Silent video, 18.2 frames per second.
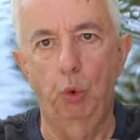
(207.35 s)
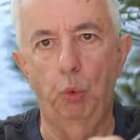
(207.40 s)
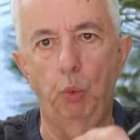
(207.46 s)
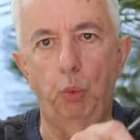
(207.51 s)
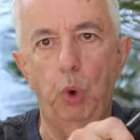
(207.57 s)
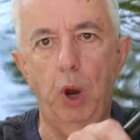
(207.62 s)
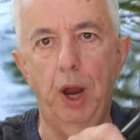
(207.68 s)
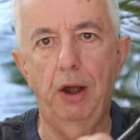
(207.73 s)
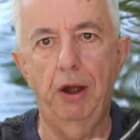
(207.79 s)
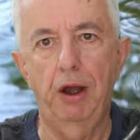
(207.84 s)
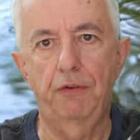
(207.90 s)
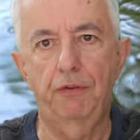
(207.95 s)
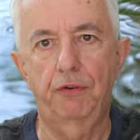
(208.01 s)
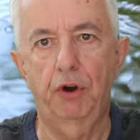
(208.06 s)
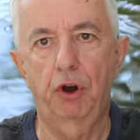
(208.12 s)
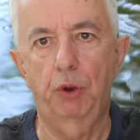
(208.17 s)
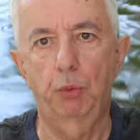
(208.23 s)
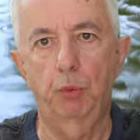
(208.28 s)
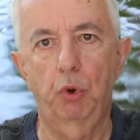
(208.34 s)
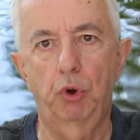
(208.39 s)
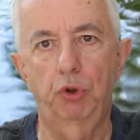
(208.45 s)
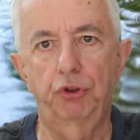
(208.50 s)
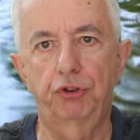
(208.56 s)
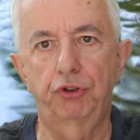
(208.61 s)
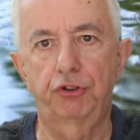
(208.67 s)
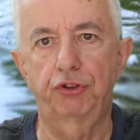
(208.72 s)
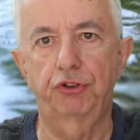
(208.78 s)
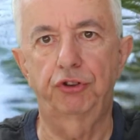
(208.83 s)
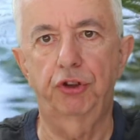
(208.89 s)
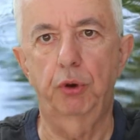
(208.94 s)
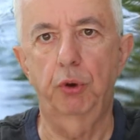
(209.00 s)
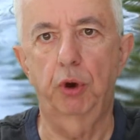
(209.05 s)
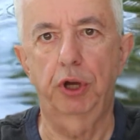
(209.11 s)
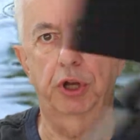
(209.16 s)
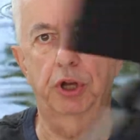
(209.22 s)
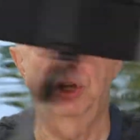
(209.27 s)
wherever I want,
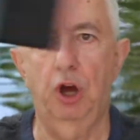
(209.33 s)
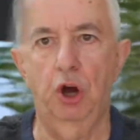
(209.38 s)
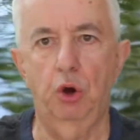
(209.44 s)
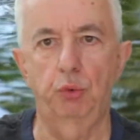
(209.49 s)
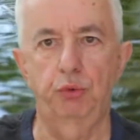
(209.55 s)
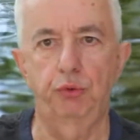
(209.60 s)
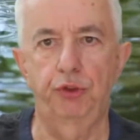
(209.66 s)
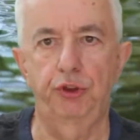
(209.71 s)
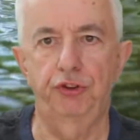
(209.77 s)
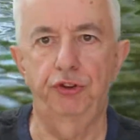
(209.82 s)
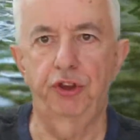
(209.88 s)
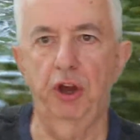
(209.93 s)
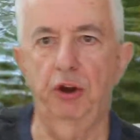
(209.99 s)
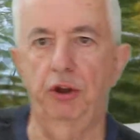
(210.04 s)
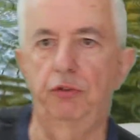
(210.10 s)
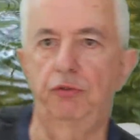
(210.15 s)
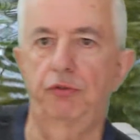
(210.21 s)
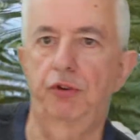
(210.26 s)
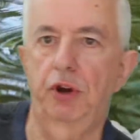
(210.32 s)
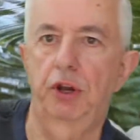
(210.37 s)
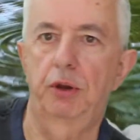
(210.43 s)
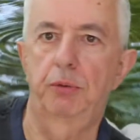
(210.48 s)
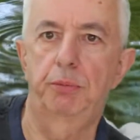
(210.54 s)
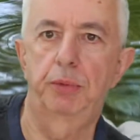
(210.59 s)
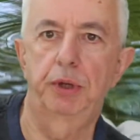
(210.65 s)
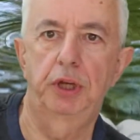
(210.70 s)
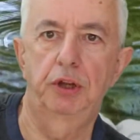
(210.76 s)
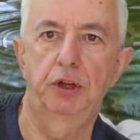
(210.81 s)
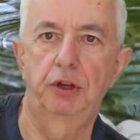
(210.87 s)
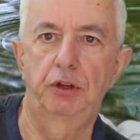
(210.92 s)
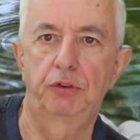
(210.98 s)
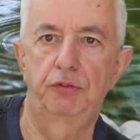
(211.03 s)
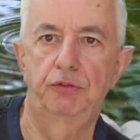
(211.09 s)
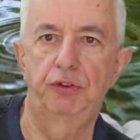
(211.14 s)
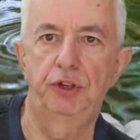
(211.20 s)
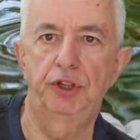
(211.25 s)
so I can hold this out in front of me
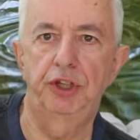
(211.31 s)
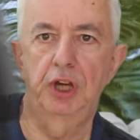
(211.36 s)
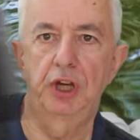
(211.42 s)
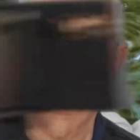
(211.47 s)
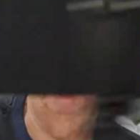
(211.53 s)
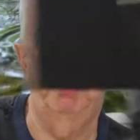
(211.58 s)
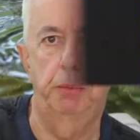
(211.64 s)
and video